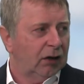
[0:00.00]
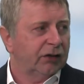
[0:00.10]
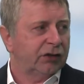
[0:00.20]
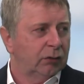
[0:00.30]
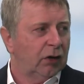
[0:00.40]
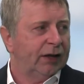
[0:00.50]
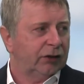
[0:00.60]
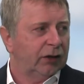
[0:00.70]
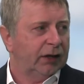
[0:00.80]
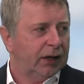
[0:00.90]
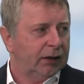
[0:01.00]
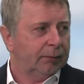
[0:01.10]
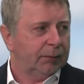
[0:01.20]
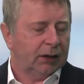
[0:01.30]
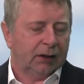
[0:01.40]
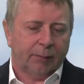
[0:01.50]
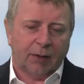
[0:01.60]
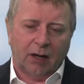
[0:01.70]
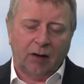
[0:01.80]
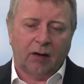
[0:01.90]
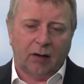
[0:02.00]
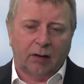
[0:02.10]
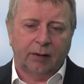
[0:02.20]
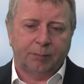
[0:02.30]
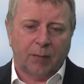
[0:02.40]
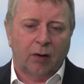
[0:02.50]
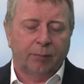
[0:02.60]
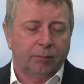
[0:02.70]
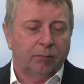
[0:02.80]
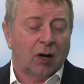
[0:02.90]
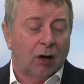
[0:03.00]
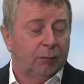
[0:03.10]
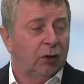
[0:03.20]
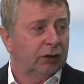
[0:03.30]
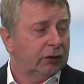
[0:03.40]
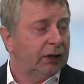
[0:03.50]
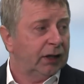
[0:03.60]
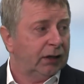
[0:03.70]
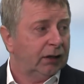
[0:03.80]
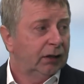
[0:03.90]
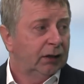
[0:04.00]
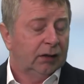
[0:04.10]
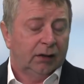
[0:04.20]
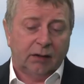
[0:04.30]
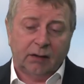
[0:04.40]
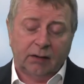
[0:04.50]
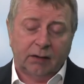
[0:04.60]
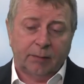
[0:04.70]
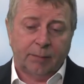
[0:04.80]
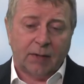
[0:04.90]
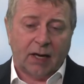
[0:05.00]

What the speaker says: still like dollar yen. And I'm long a dollar yen. I